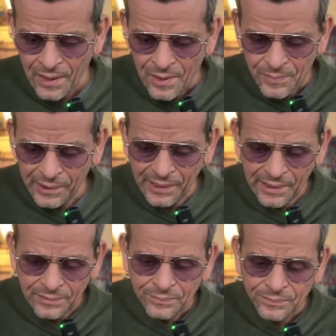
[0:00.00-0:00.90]
But
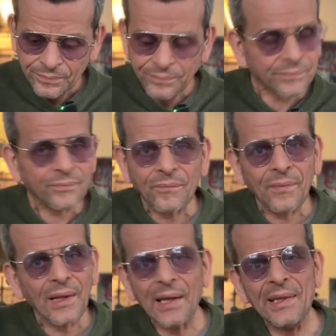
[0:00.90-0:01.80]
again,
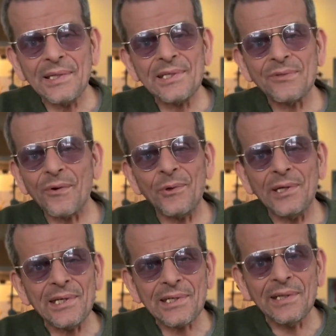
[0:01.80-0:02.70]
this is very
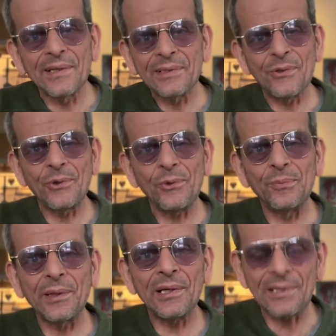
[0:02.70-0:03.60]
easy to do
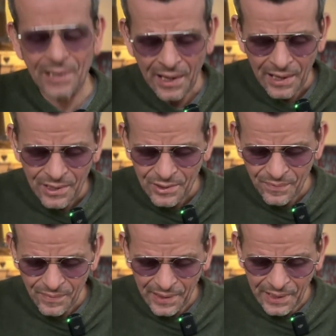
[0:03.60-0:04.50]
because
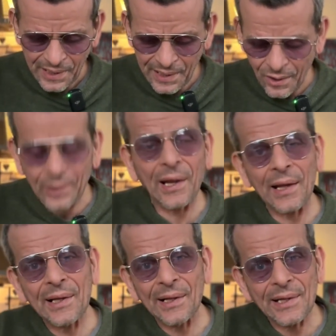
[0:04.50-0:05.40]

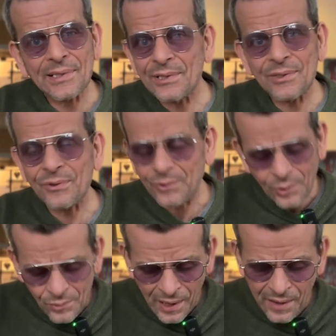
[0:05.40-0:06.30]
unlike glazes, you
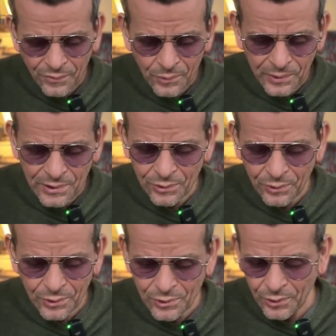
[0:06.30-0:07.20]
don't have to be so
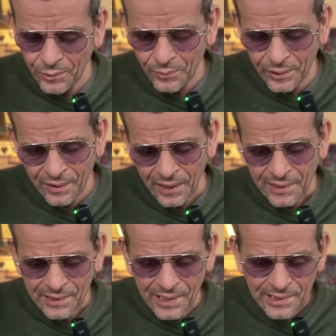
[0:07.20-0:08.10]
concerned with
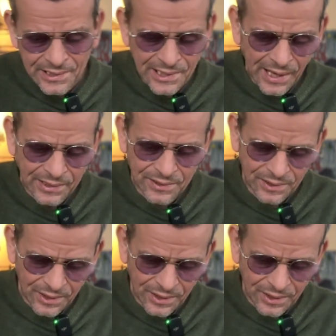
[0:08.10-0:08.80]
the exact